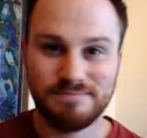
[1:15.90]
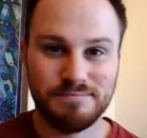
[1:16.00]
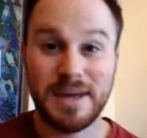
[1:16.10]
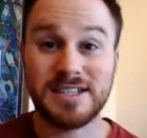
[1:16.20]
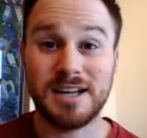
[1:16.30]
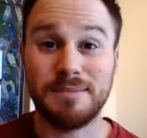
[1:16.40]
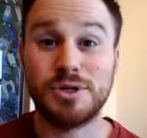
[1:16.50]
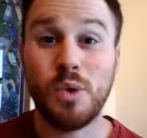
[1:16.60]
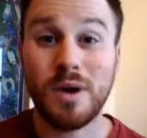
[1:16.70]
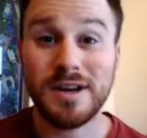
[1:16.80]
makes up
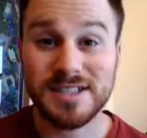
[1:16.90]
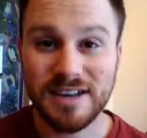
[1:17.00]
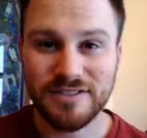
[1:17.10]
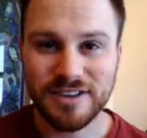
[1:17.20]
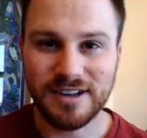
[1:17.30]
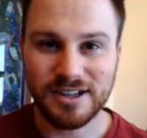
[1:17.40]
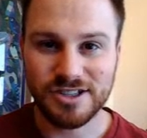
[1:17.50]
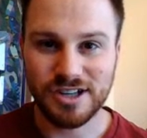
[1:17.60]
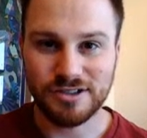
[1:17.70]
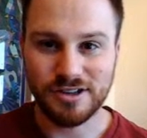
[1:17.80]
27
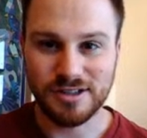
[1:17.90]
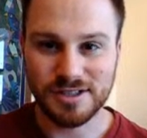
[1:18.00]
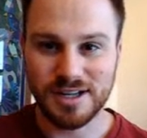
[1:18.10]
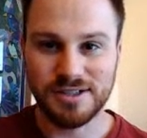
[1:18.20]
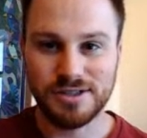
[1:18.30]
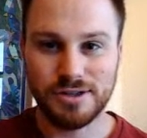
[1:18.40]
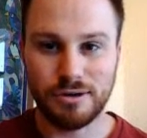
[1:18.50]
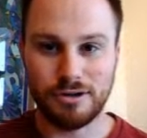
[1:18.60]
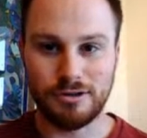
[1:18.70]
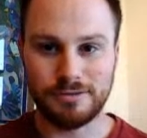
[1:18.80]
nakshatras in
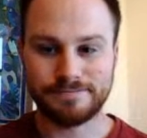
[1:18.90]
total.